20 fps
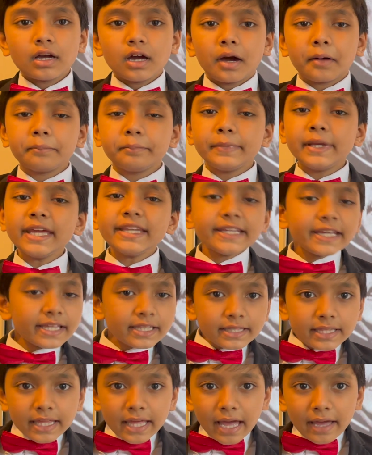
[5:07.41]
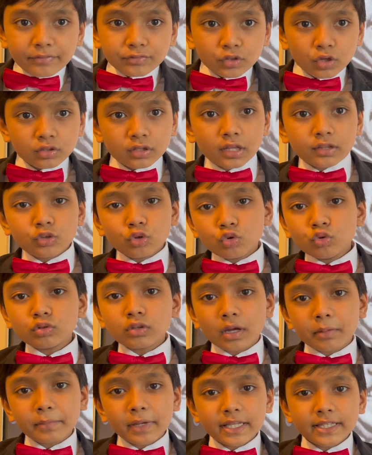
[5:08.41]
Immediately after the two
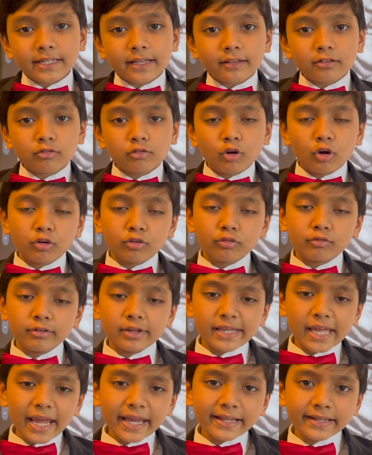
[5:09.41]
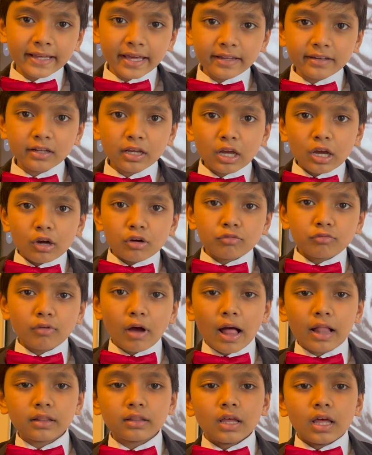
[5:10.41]
dominions were created,
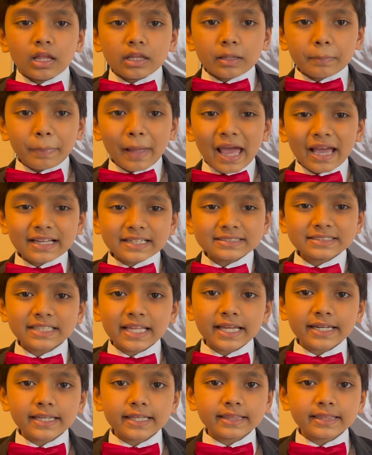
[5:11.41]
well, the Pakistani